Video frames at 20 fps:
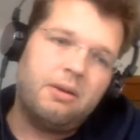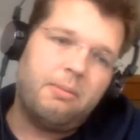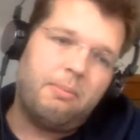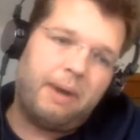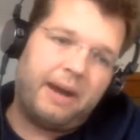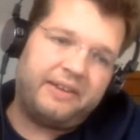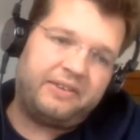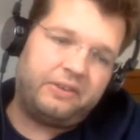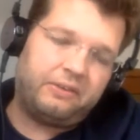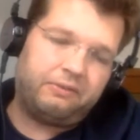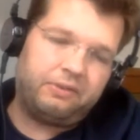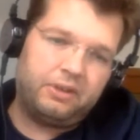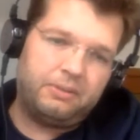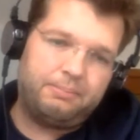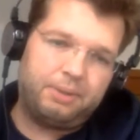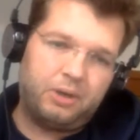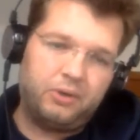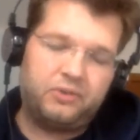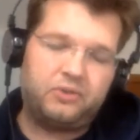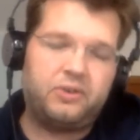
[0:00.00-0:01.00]
MySQL
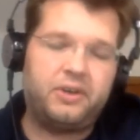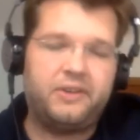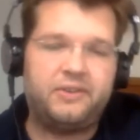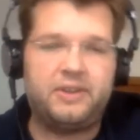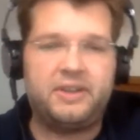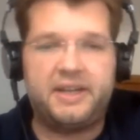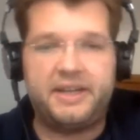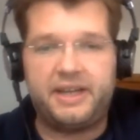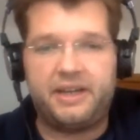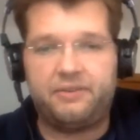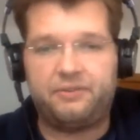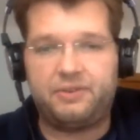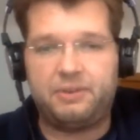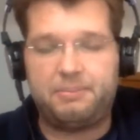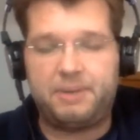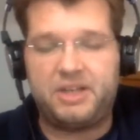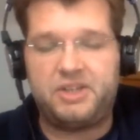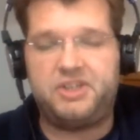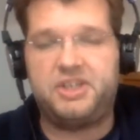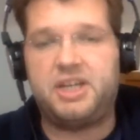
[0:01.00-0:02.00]
and Postgres, and I have
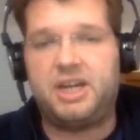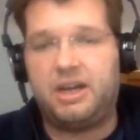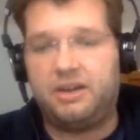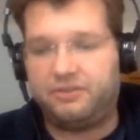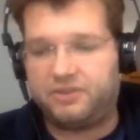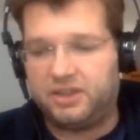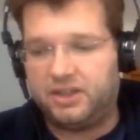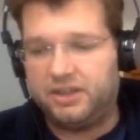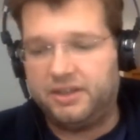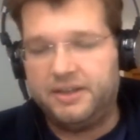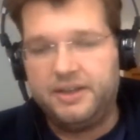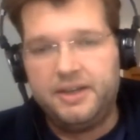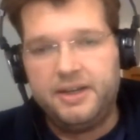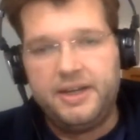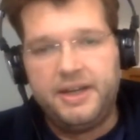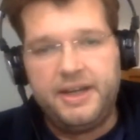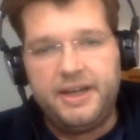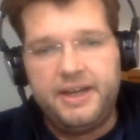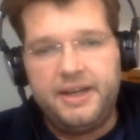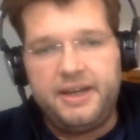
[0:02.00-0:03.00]
Apache Kafka.
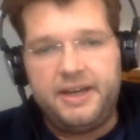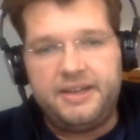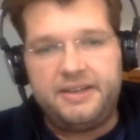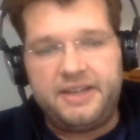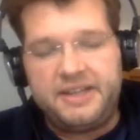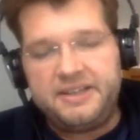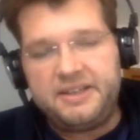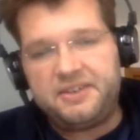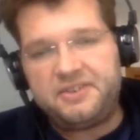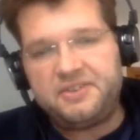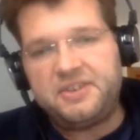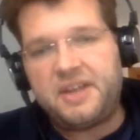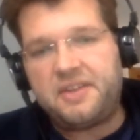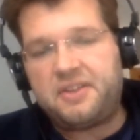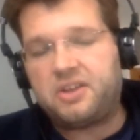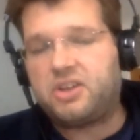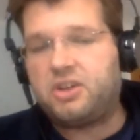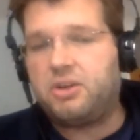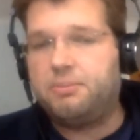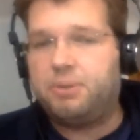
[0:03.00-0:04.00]
And then there's
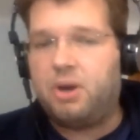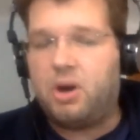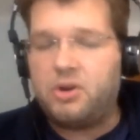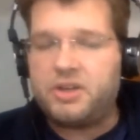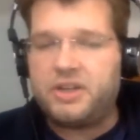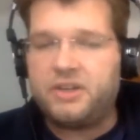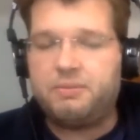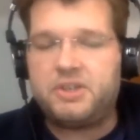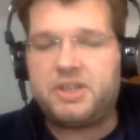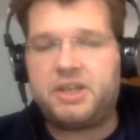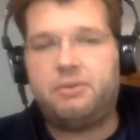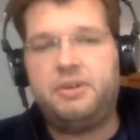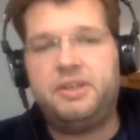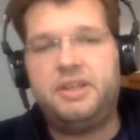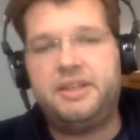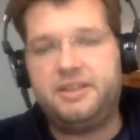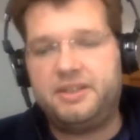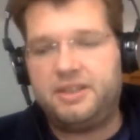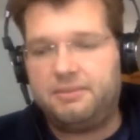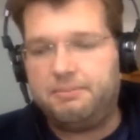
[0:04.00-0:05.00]
another component which I
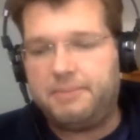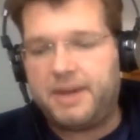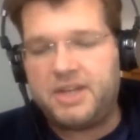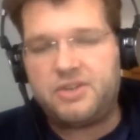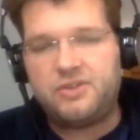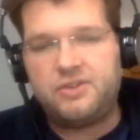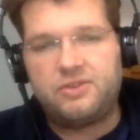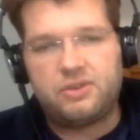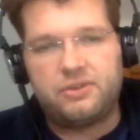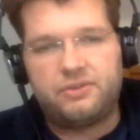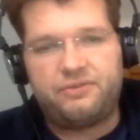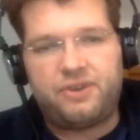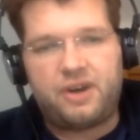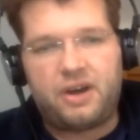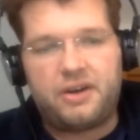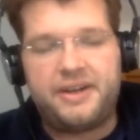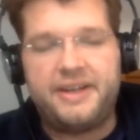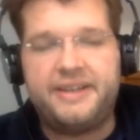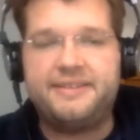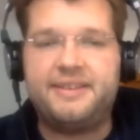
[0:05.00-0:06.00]
really didn't mention so
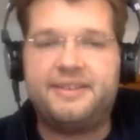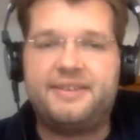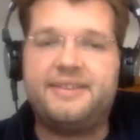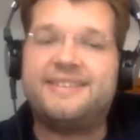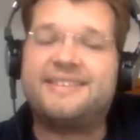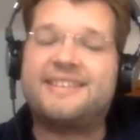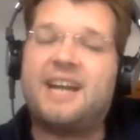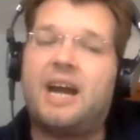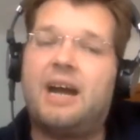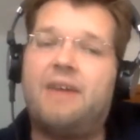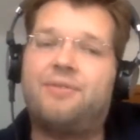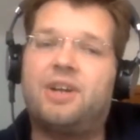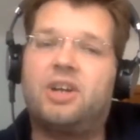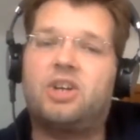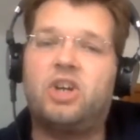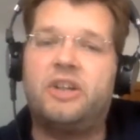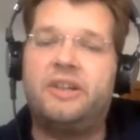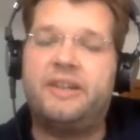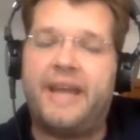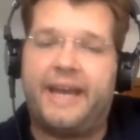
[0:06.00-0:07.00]
far, and this is Kafka
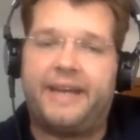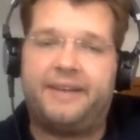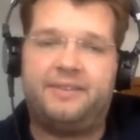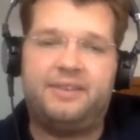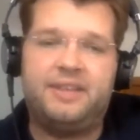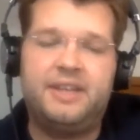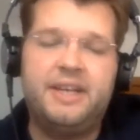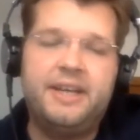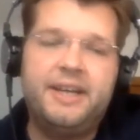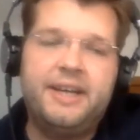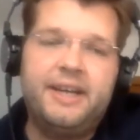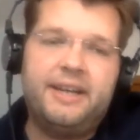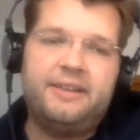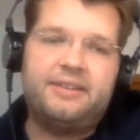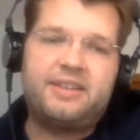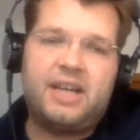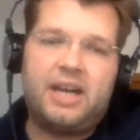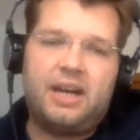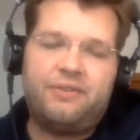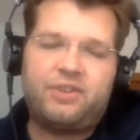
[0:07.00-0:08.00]
Connect.
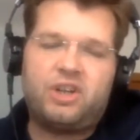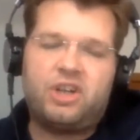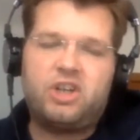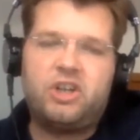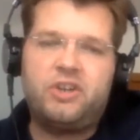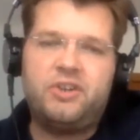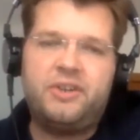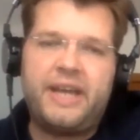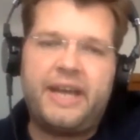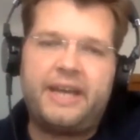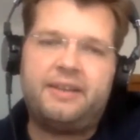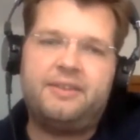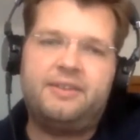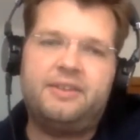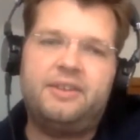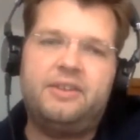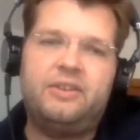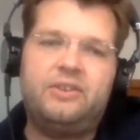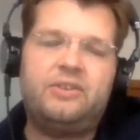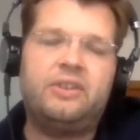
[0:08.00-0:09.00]
And Kafka Connect
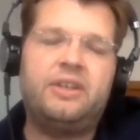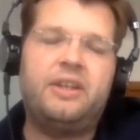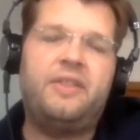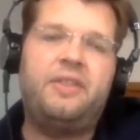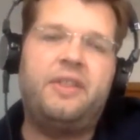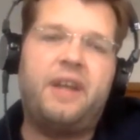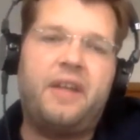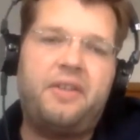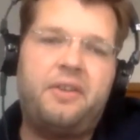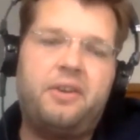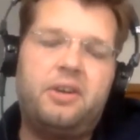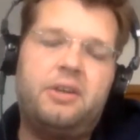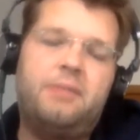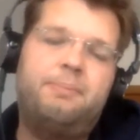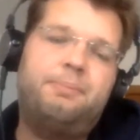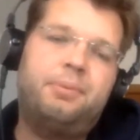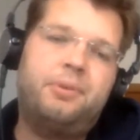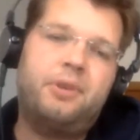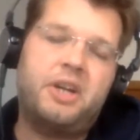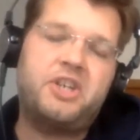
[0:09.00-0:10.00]
is
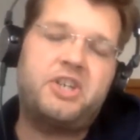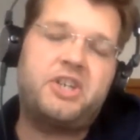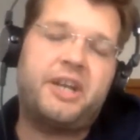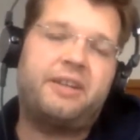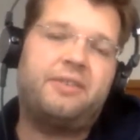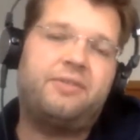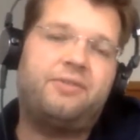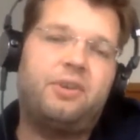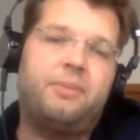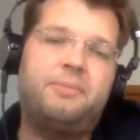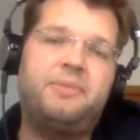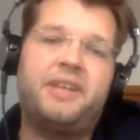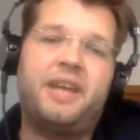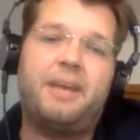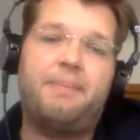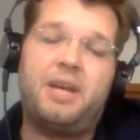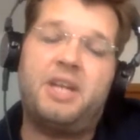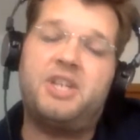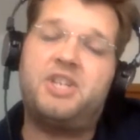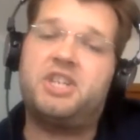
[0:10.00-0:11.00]
another project from the
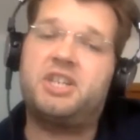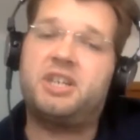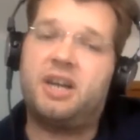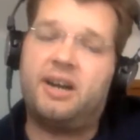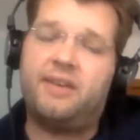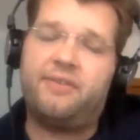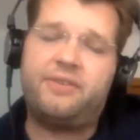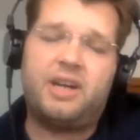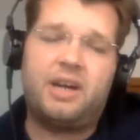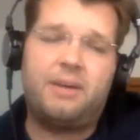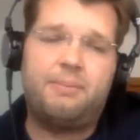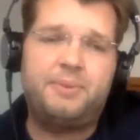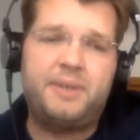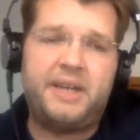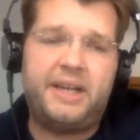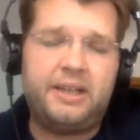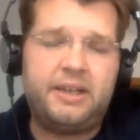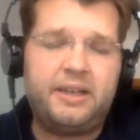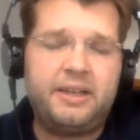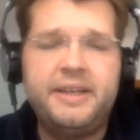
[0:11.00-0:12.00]
Apache Kafka
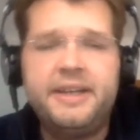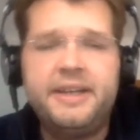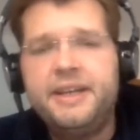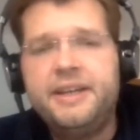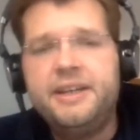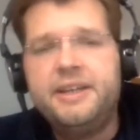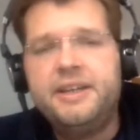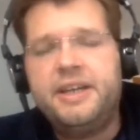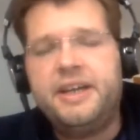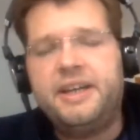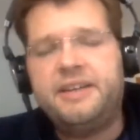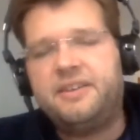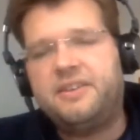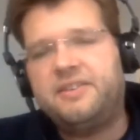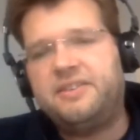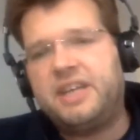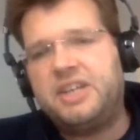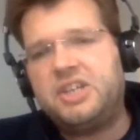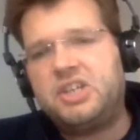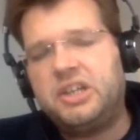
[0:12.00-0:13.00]
umbrella. And
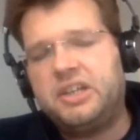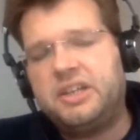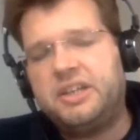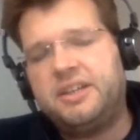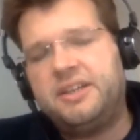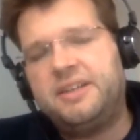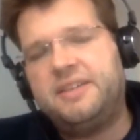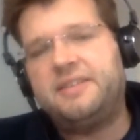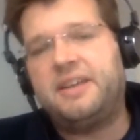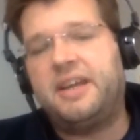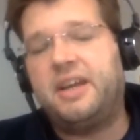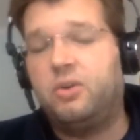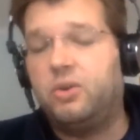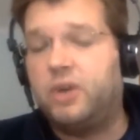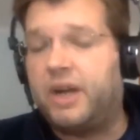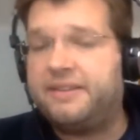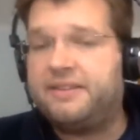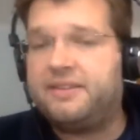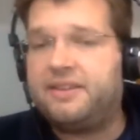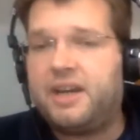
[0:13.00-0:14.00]
essentially, it's a
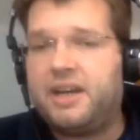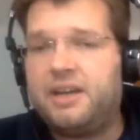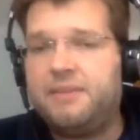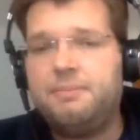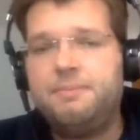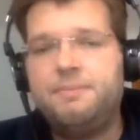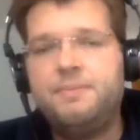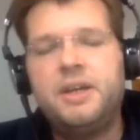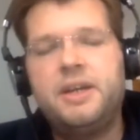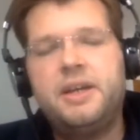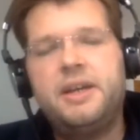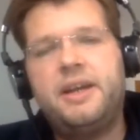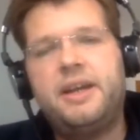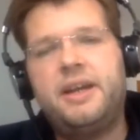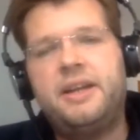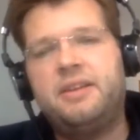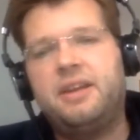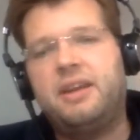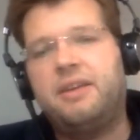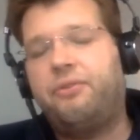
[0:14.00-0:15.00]
runtime
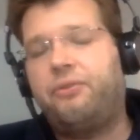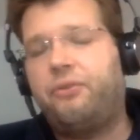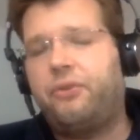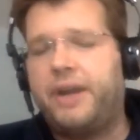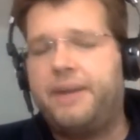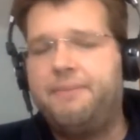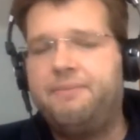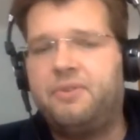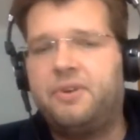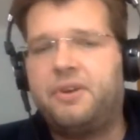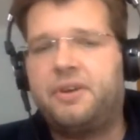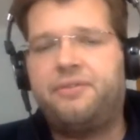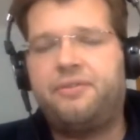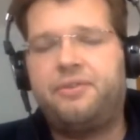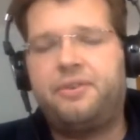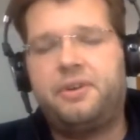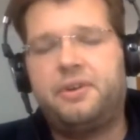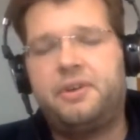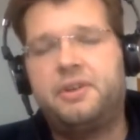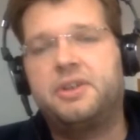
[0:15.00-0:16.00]
and a framework
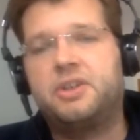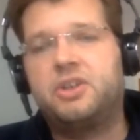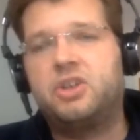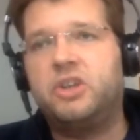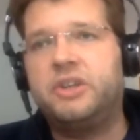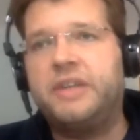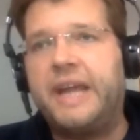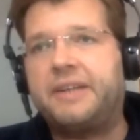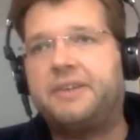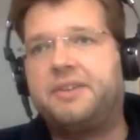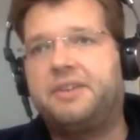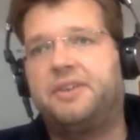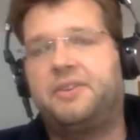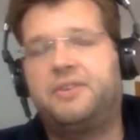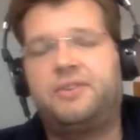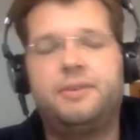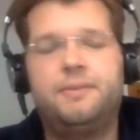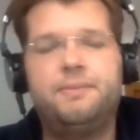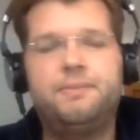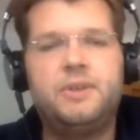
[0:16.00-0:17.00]
for
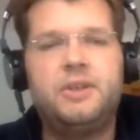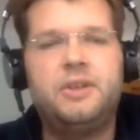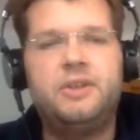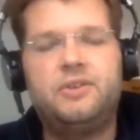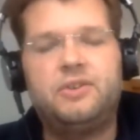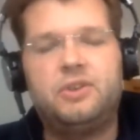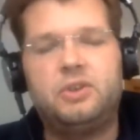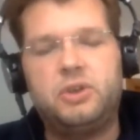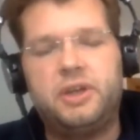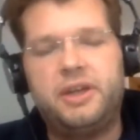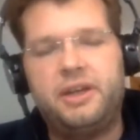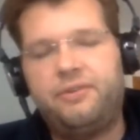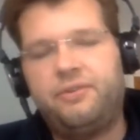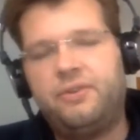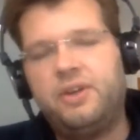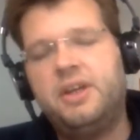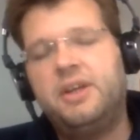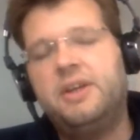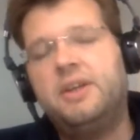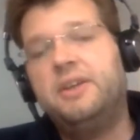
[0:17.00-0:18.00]
connectors. So you
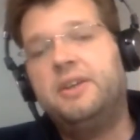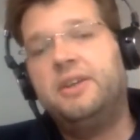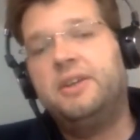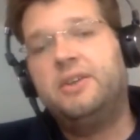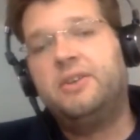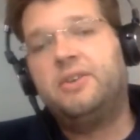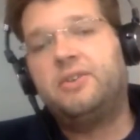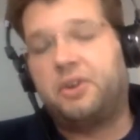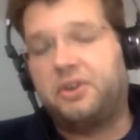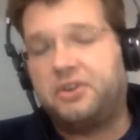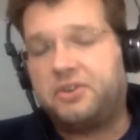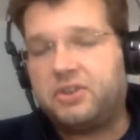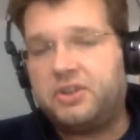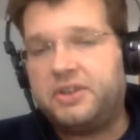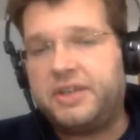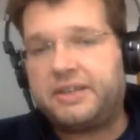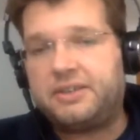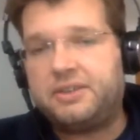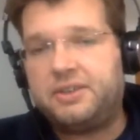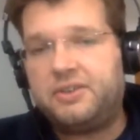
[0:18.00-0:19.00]
have source
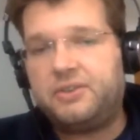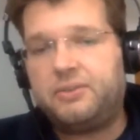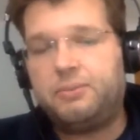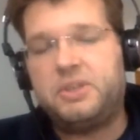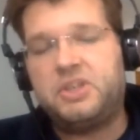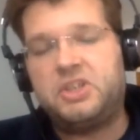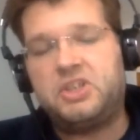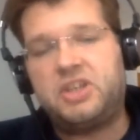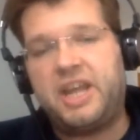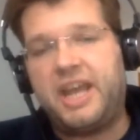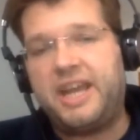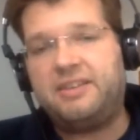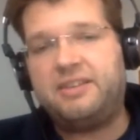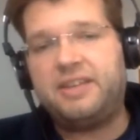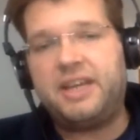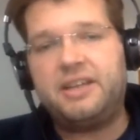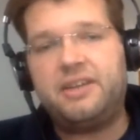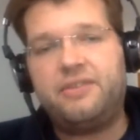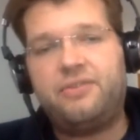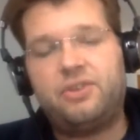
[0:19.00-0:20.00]
connectors, which take
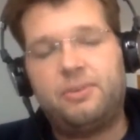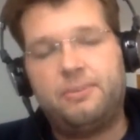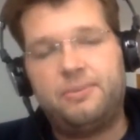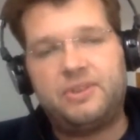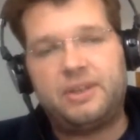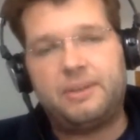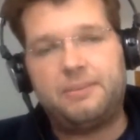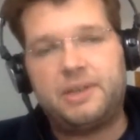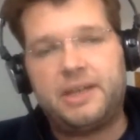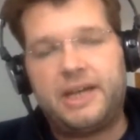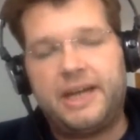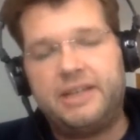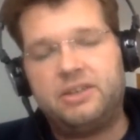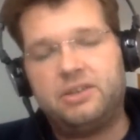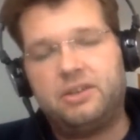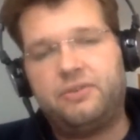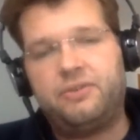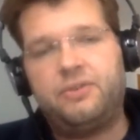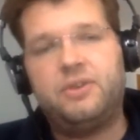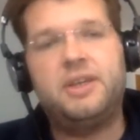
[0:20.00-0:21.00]
data from some
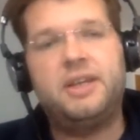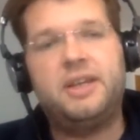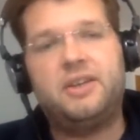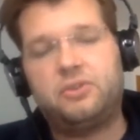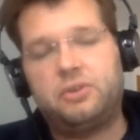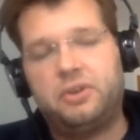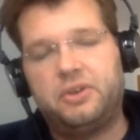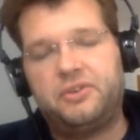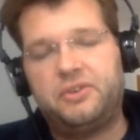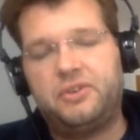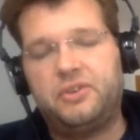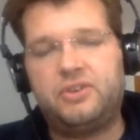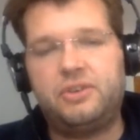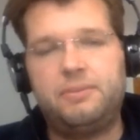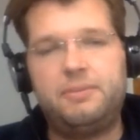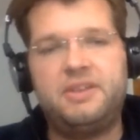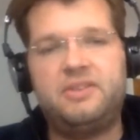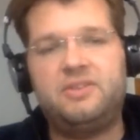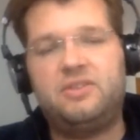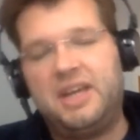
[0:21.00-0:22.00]
kind of external
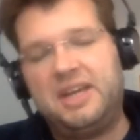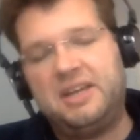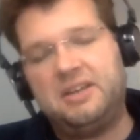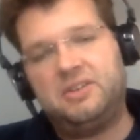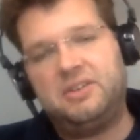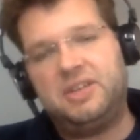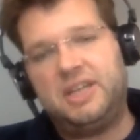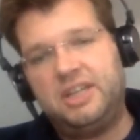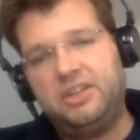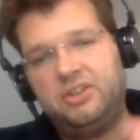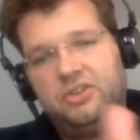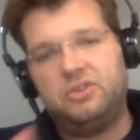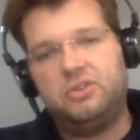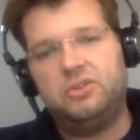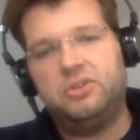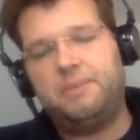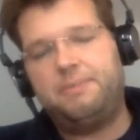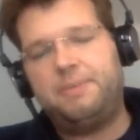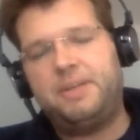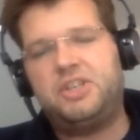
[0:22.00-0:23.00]
system and take it
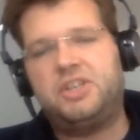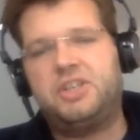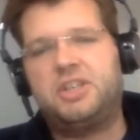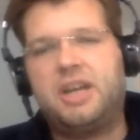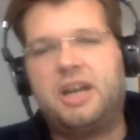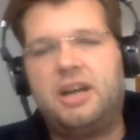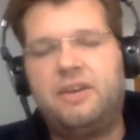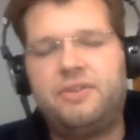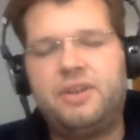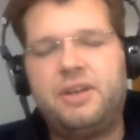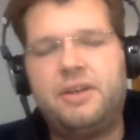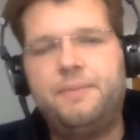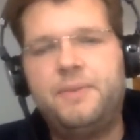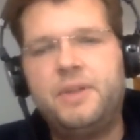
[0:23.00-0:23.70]
into Apache Kafka.